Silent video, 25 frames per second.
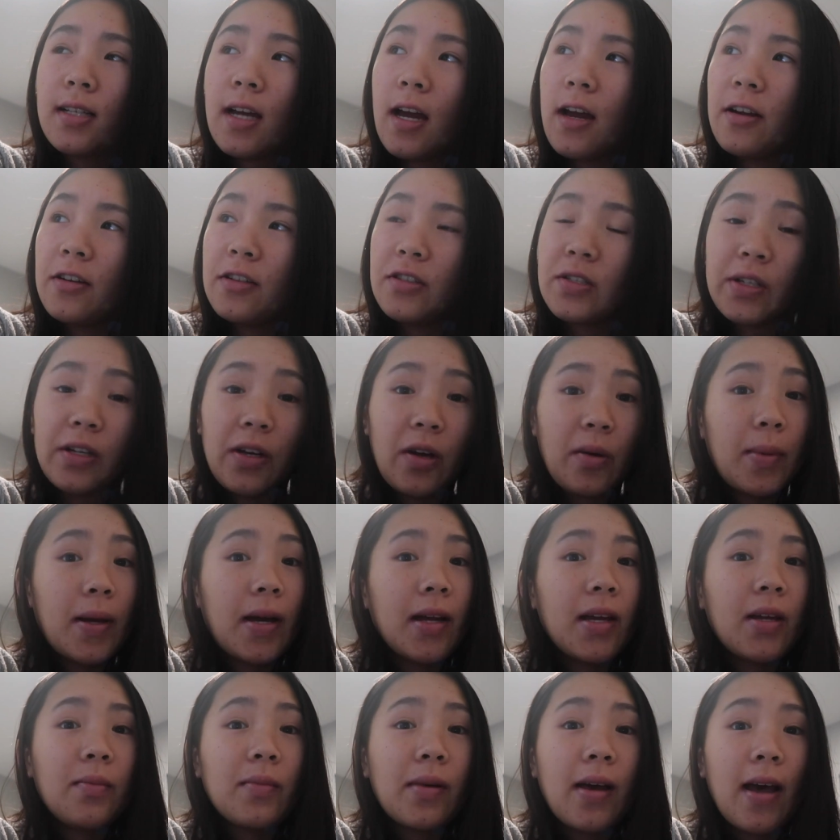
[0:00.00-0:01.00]
of tired, so I got
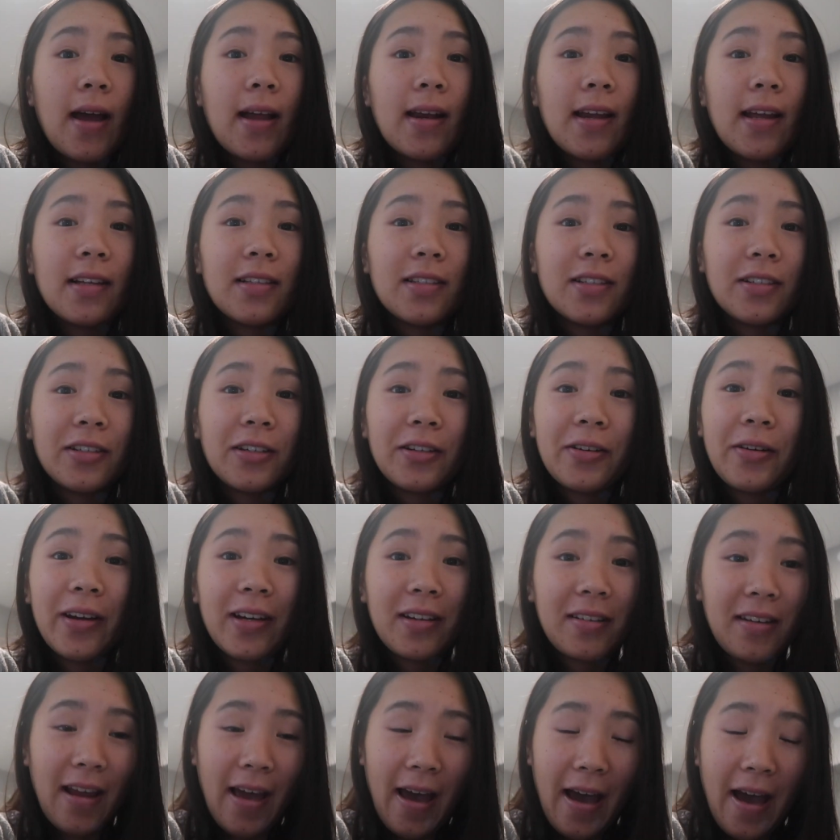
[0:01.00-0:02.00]
back in bed and took a
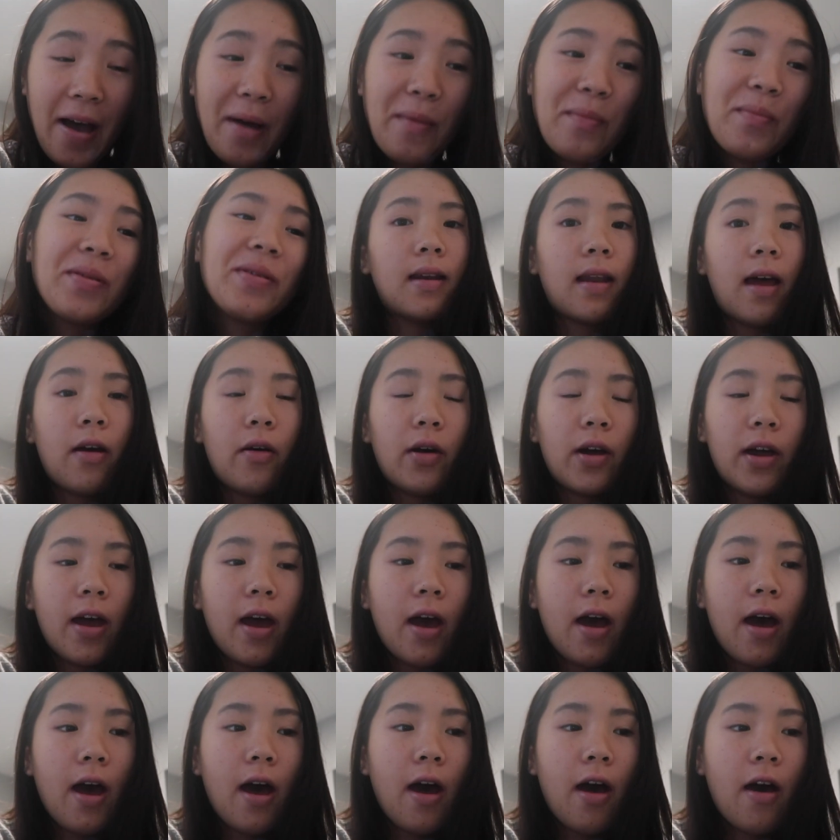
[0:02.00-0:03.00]
quick nap. Now I
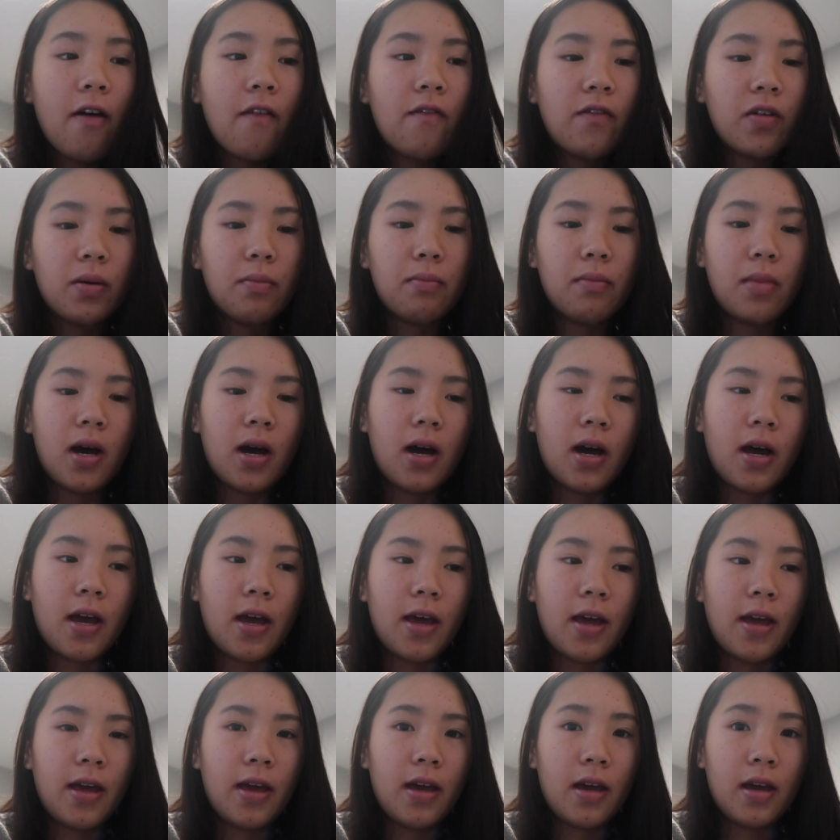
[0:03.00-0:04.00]
have
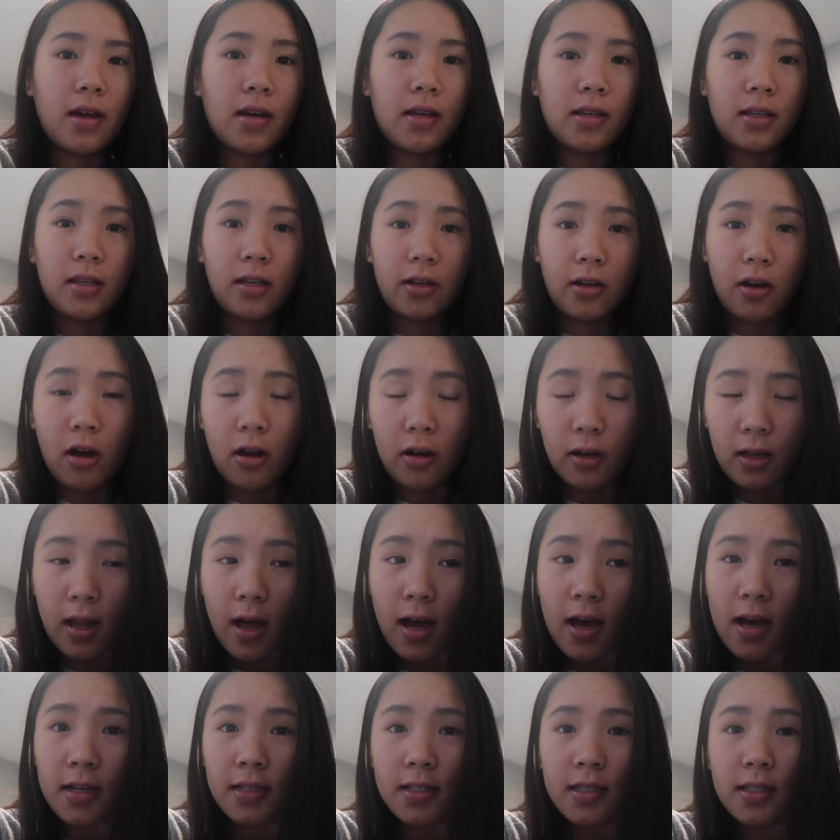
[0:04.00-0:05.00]
my econ
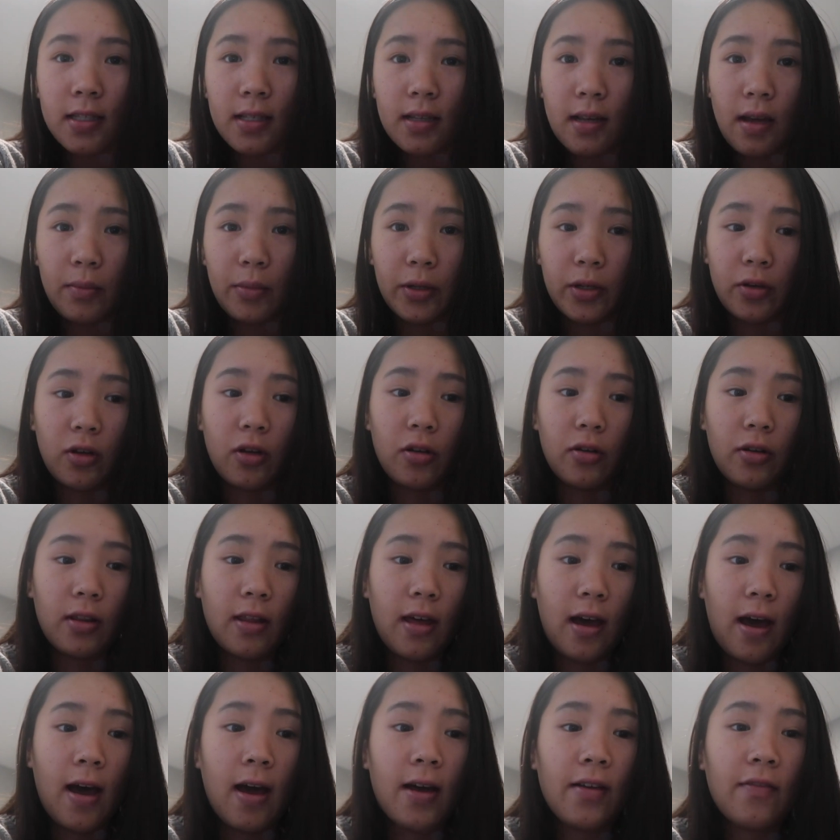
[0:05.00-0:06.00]
class. I'm gonna go to
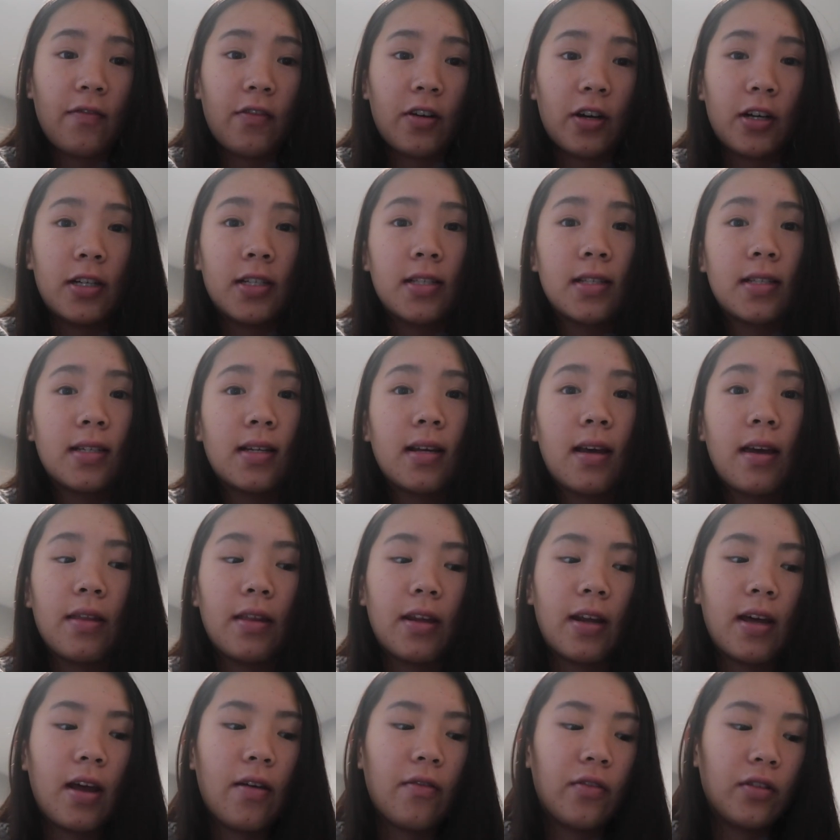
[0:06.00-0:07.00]
that first, and
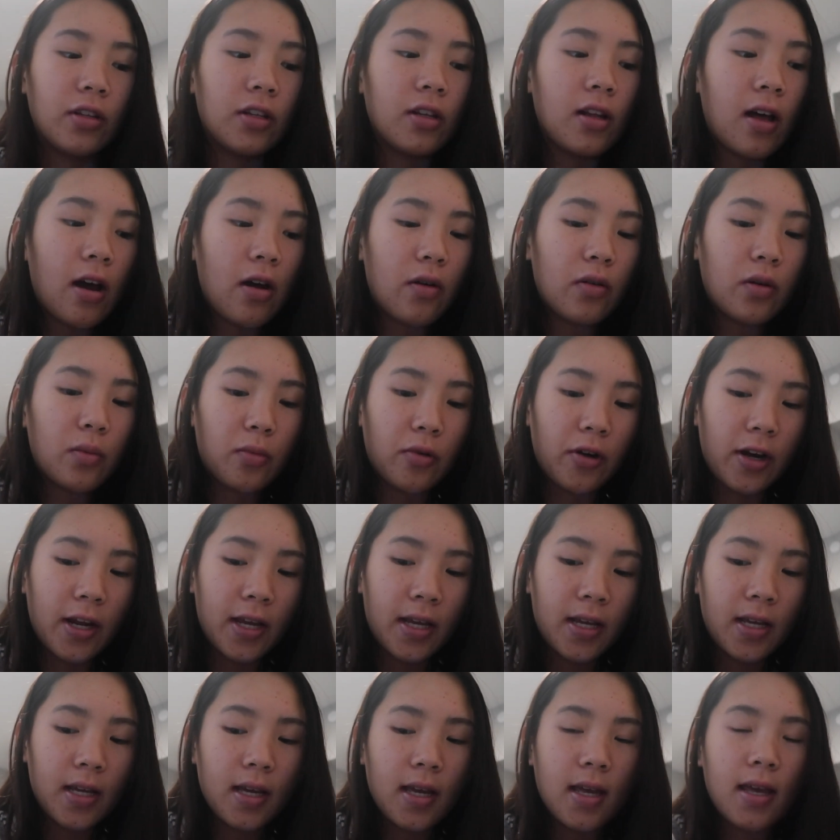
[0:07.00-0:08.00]
then I have a little hour
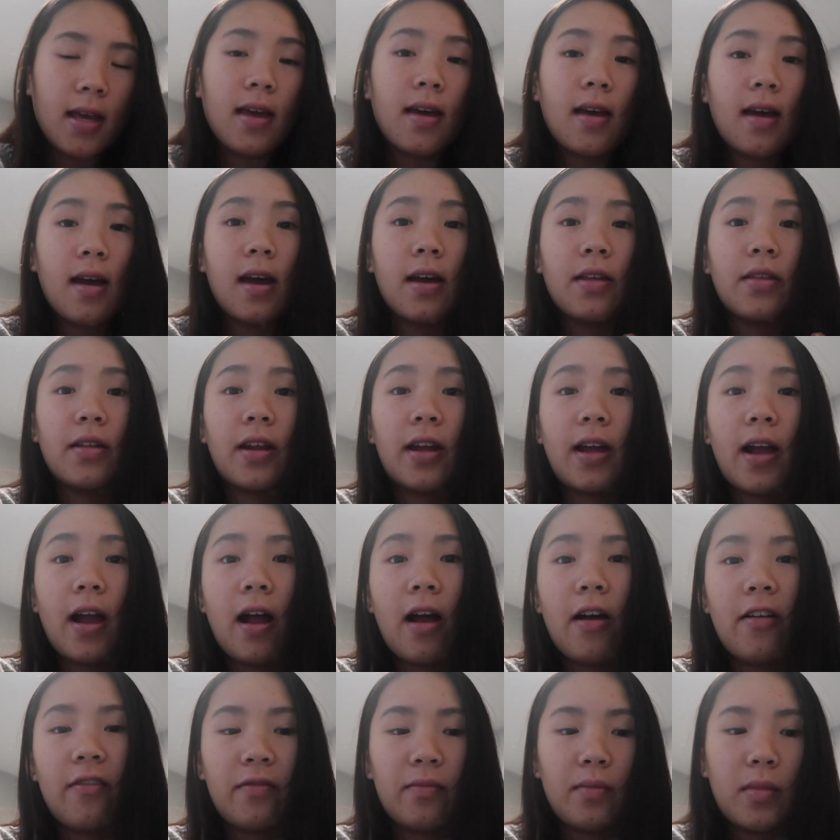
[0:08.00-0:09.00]
break, and then I
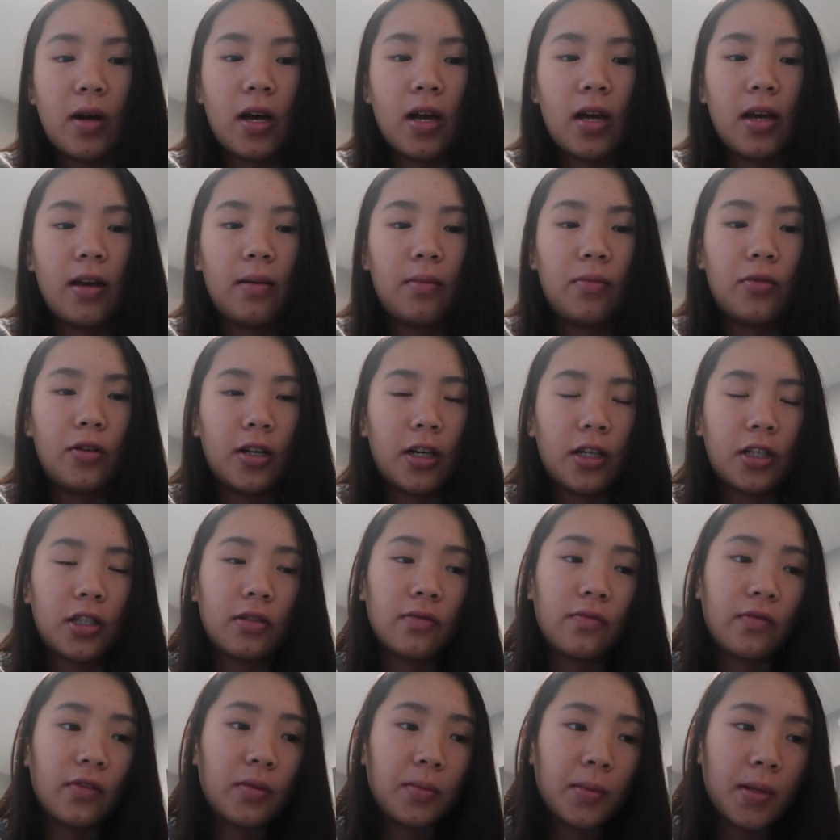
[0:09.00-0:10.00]
have my
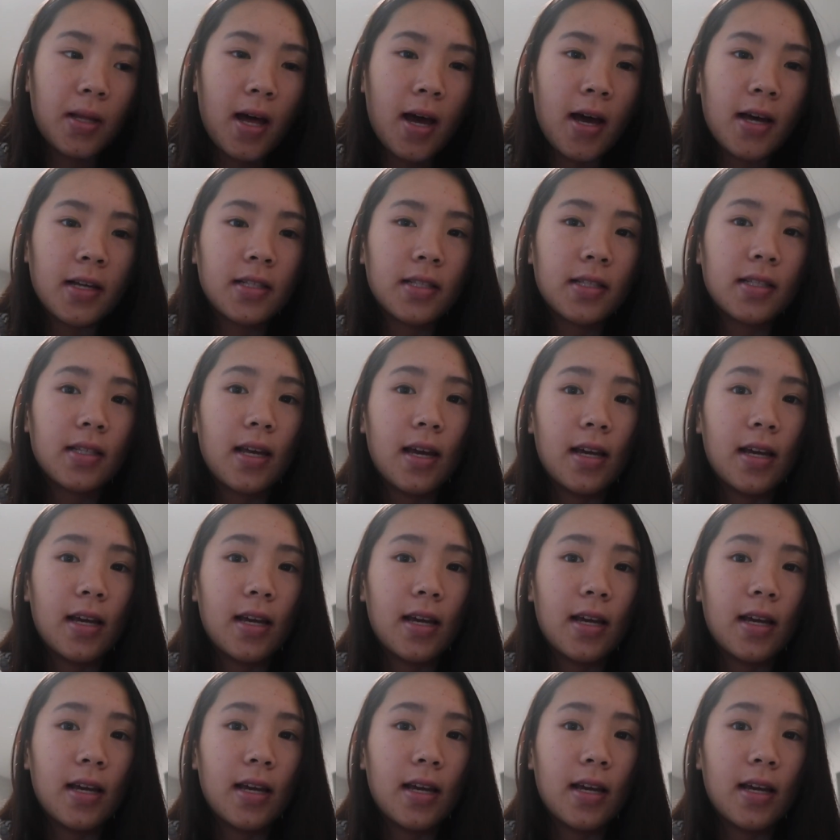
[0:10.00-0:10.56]
production film class.